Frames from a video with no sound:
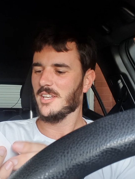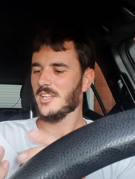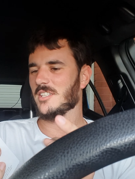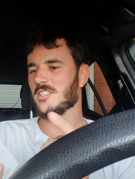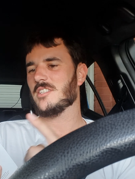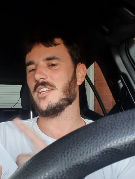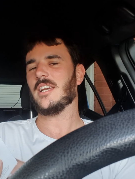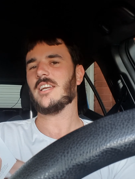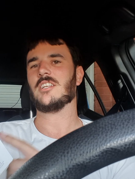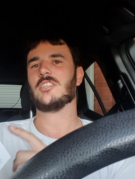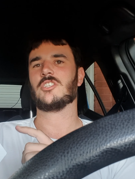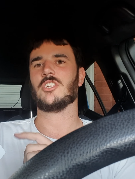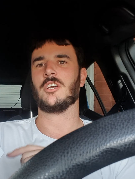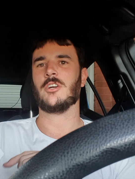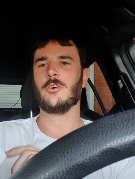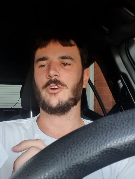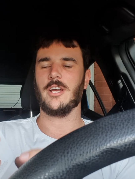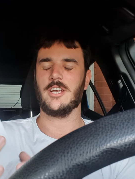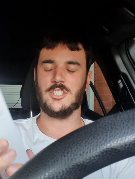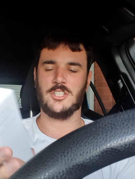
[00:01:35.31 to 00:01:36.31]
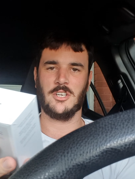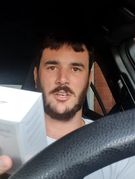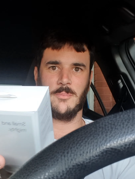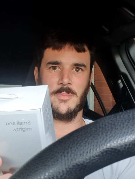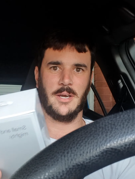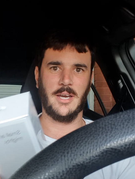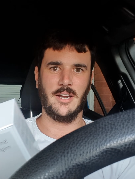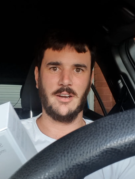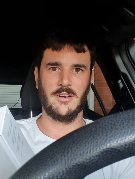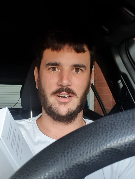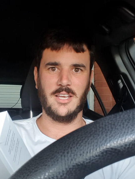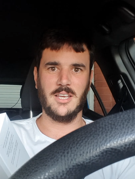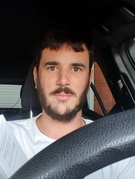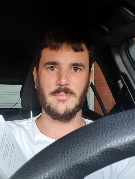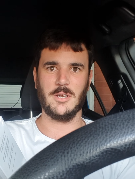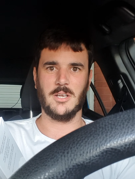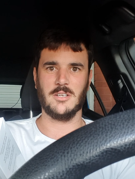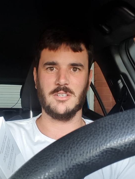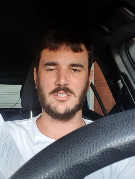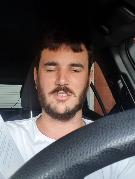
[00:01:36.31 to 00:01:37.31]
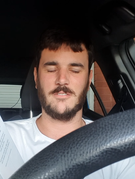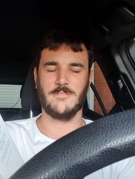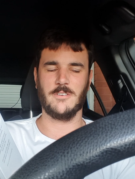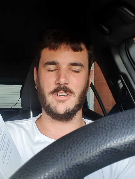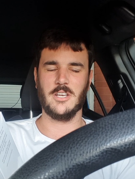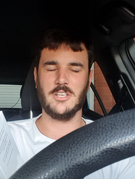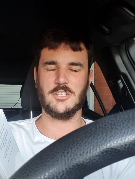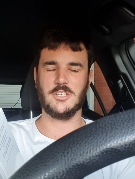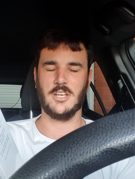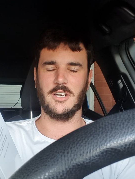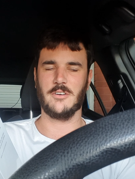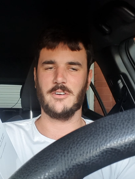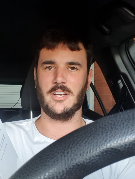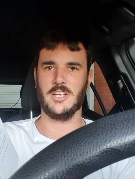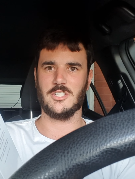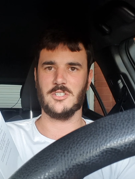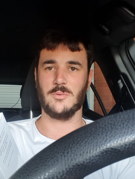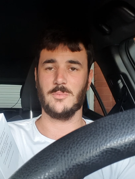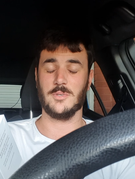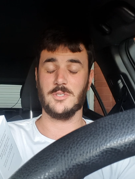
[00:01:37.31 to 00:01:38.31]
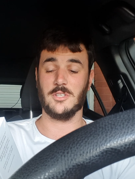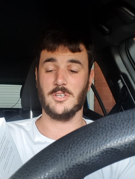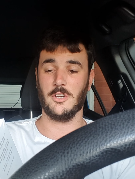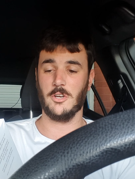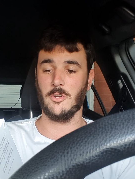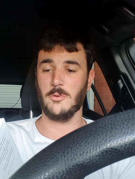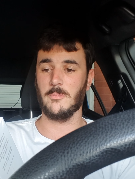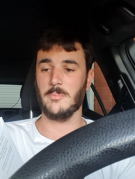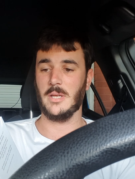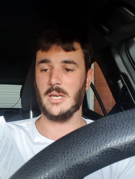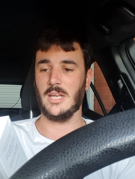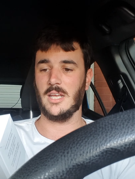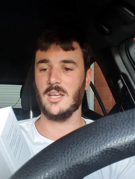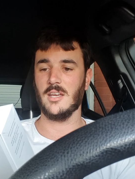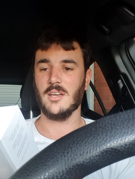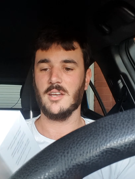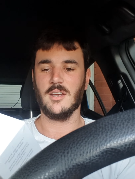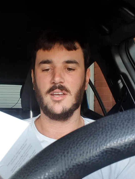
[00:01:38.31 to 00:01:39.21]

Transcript: Second generation apparently, because the first generation was the Home Mini.